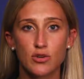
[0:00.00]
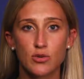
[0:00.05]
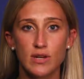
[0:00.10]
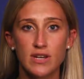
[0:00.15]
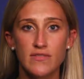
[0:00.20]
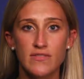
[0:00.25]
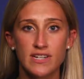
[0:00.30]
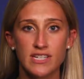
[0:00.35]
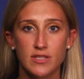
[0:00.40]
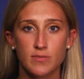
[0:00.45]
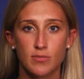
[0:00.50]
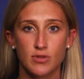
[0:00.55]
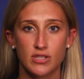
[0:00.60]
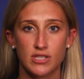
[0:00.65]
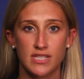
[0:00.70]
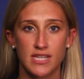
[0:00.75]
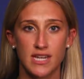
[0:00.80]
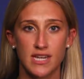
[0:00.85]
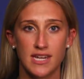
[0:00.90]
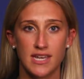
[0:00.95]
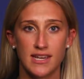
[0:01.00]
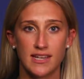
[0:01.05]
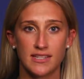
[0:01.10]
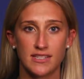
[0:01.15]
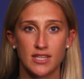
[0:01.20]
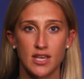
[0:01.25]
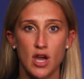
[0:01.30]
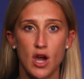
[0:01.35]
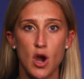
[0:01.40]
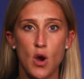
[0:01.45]
grievance
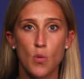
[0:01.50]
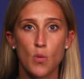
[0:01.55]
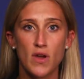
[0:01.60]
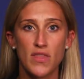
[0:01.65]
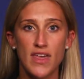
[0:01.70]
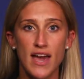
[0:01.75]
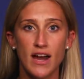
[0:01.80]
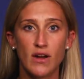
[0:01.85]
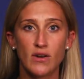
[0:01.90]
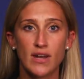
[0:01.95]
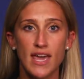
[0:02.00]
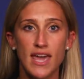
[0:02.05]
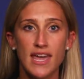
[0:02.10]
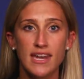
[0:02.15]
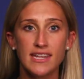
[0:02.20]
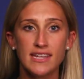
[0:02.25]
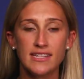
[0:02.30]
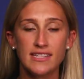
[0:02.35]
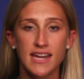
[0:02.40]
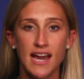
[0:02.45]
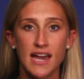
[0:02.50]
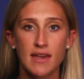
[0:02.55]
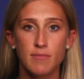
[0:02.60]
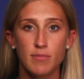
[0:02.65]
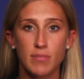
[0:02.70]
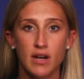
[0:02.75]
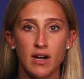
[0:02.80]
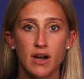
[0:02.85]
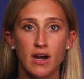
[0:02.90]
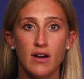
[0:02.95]
proceedings without any type
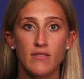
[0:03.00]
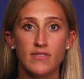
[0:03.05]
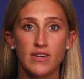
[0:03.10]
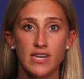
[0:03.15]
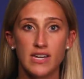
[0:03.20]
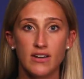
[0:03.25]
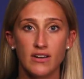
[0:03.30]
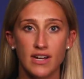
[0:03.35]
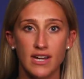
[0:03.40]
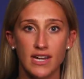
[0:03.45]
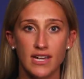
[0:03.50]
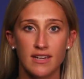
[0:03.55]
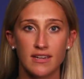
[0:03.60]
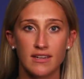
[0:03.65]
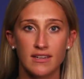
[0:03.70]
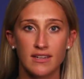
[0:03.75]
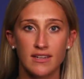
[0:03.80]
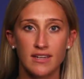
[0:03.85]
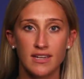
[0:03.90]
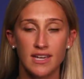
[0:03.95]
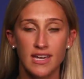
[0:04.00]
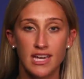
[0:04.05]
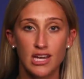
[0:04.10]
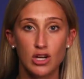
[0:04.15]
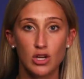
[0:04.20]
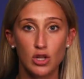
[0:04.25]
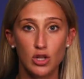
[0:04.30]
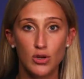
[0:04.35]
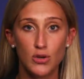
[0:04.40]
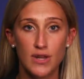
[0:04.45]
of hearing,
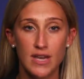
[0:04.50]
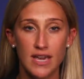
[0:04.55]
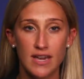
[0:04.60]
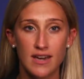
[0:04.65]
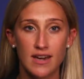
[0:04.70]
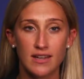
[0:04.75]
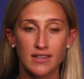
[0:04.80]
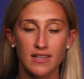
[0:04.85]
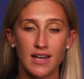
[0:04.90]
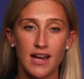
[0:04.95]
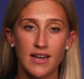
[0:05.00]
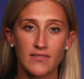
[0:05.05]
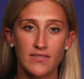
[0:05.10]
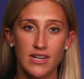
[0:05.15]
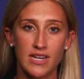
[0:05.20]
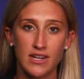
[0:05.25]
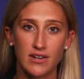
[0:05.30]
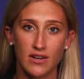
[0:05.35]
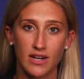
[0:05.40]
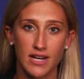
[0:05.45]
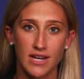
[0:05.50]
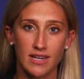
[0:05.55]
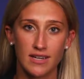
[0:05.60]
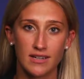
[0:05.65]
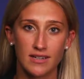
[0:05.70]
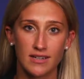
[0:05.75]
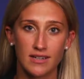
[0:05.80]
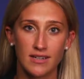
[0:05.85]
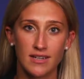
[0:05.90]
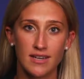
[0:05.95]
including a live hearing.
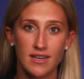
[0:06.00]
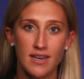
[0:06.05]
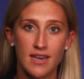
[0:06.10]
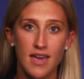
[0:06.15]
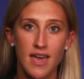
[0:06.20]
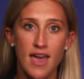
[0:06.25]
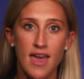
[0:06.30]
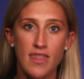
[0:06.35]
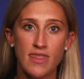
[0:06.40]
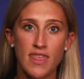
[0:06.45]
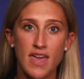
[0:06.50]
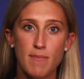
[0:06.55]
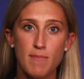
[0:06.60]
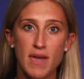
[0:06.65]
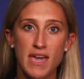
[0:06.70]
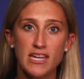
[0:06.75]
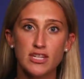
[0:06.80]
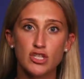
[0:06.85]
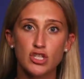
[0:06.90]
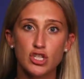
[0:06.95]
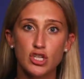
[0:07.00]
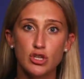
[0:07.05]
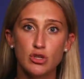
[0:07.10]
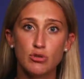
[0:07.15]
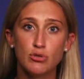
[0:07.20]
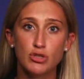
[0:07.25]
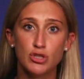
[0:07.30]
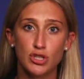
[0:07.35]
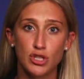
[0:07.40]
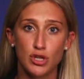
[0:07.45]
They may
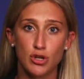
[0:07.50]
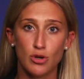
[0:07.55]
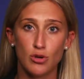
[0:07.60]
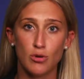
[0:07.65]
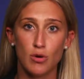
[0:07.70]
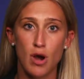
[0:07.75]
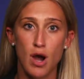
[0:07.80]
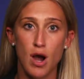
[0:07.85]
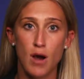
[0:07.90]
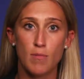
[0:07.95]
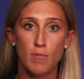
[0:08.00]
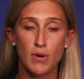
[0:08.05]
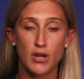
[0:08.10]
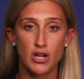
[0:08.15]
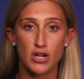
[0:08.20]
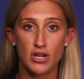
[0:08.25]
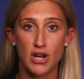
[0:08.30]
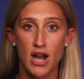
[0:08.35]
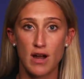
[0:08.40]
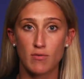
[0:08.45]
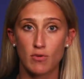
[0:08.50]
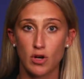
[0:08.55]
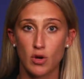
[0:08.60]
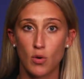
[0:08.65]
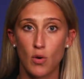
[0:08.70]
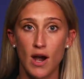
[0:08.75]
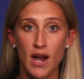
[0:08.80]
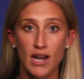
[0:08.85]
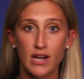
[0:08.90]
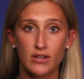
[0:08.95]
choose to, but are not
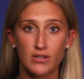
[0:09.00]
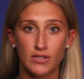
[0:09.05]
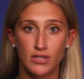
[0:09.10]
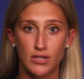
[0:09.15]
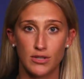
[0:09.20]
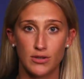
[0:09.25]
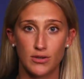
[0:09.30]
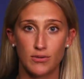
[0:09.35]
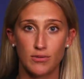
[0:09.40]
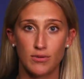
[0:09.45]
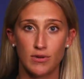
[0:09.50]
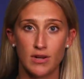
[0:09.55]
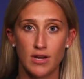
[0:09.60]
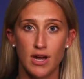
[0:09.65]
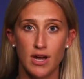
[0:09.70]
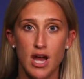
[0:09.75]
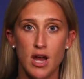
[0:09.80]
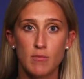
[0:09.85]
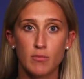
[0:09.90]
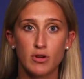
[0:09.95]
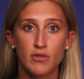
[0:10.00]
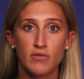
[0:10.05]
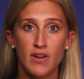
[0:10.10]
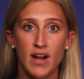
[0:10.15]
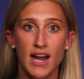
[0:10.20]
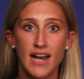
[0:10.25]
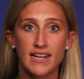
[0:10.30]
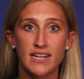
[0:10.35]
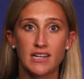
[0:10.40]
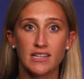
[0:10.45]
required to,
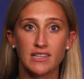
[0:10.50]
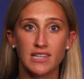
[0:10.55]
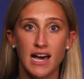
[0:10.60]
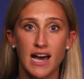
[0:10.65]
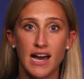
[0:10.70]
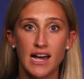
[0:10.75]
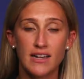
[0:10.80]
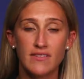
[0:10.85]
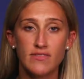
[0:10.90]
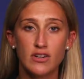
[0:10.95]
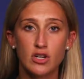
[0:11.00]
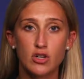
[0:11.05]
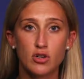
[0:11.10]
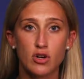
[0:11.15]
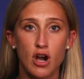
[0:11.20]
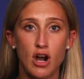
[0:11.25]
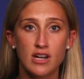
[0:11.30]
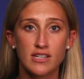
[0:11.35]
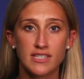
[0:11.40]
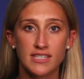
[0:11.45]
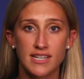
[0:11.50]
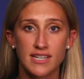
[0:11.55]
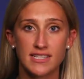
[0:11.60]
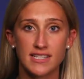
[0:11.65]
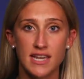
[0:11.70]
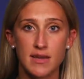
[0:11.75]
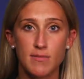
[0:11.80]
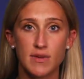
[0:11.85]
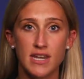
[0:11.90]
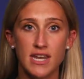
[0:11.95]
provide live
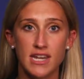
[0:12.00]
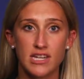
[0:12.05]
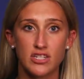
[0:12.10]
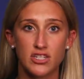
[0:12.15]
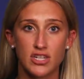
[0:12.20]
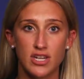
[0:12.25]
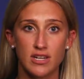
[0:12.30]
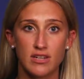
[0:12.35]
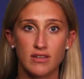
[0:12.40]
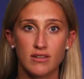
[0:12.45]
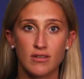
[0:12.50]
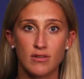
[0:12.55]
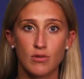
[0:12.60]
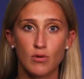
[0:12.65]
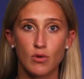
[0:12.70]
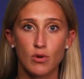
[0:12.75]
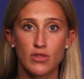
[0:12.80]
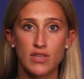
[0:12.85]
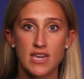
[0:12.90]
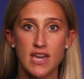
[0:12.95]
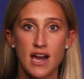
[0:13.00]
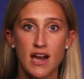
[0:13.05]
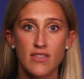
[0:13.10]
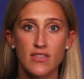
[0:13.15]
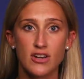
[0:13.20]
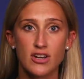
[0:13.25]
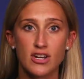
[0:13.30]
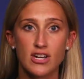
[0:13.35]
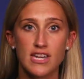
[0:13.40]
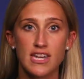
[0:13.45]
cross-examination or the
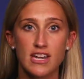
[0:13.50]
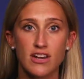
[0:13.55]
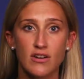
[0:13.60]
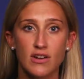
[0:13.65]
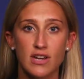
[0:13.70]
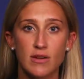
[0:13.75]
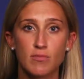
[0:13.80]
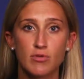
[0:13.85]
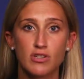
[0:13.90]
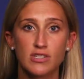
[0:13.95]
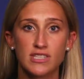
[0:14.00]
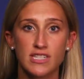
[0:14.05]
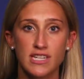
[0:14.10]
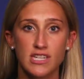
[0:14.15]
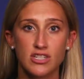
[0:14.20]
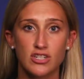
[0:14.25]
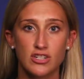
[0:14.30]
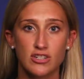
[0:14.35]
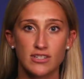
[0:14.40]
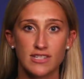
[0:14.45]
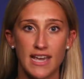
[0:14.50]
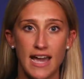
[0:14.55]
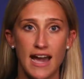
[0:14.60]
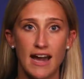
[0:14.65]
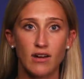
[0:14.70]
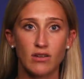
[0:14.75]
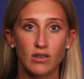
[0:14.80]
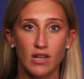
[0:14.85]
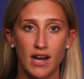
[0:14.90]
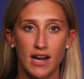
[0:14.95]
other hearing procedures
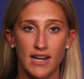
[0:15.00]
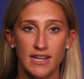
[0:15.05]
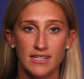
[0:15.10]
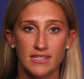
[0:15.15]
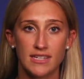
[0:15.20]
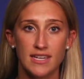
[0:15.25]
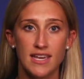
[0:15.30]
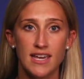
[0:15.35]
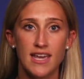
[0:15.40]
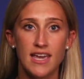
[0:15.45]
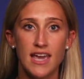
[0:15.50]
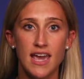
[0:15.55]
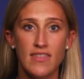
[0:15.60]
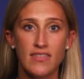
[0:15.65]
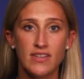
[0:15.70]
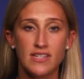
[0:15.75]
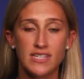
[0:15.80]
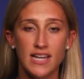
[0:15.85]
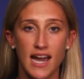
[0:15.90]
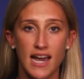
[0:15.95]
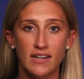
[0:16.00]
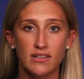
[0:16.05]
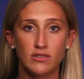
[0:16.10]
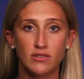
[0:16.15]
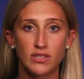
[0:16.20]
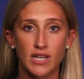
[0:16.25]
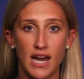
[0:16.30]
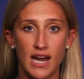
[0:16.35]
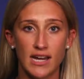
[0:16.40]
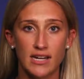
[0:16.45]
outlined in the Title
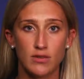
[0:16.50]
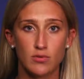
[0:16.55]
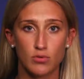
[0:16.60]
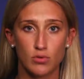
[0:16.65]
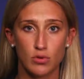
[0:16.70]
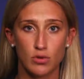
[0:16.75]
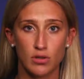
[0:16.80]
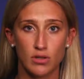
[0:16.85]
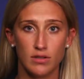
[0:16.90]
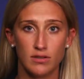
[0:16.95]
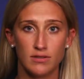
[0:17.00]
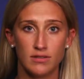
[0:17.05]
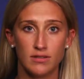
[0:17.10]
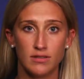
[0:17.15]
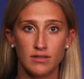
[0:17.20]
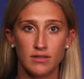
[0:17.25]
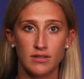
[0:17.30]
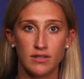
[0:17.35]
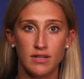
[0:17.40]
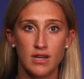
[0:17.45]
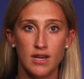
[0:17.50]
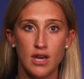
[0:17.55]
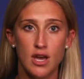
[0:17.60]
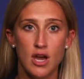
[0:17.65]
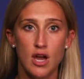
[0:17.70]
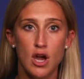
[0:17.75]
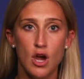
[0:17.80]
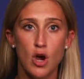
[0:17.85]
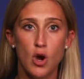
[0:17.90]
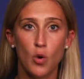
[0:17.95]
IX rule.
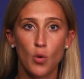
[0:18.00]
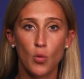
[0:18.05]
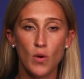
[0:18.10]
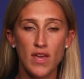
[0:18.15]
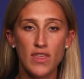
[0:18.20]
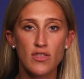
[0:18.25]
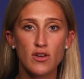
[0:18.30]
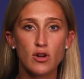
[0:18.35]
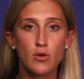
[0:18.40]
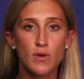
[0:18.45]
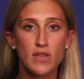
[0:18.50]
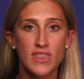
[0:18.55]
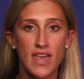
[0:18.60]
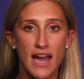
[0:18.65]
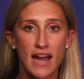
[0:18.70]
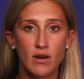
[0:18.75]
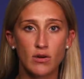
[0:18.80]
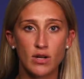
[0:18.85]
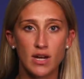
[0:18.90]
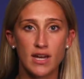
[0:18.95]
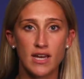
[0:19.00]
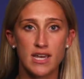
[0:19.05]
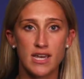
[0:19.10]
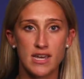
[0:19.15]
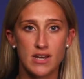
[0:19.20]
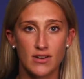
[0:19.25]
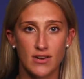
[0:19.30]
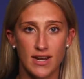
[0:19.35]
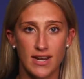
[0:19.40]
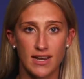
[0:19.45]
With or without a
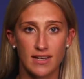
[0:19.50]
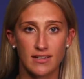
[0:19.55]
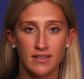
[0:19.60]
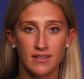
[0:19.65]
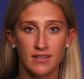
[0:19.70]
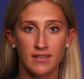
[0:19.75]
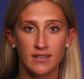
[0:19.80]
hearing,